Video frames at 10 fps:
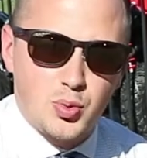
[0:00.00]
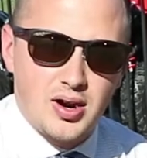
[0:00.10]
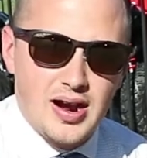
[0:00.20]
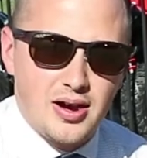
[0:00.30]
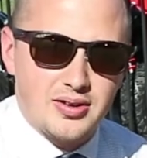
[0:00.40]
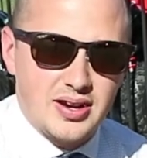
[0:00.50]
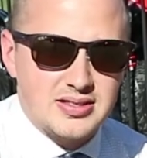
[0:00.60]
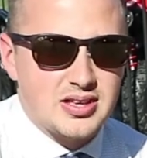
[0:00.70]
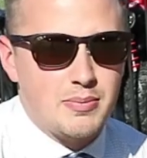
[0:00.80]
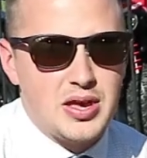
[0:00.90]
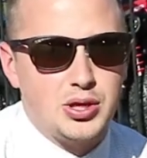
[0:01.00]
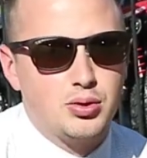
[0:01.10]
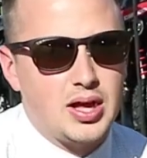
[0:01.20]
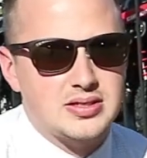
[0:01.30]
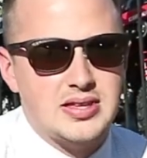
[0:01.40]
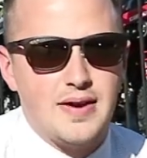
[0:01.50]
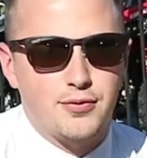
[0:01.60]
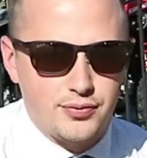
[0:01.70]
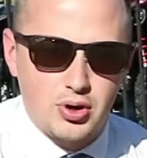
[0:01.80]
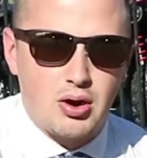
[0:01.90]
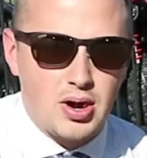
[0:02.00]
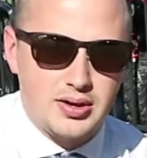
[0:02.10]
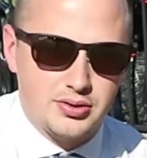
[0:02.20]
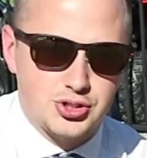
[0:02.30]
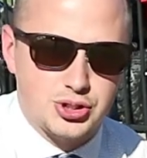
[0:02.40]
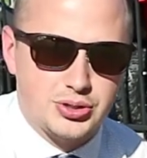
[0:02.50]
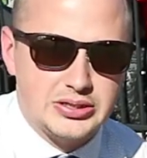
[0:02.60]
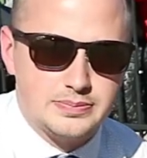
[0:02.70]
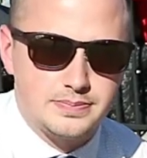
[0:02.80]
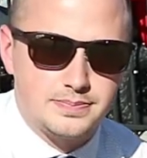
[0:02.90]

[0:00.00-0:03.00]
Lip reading: to wear out, and it's going to make you a lot safer if you're out riding on the street.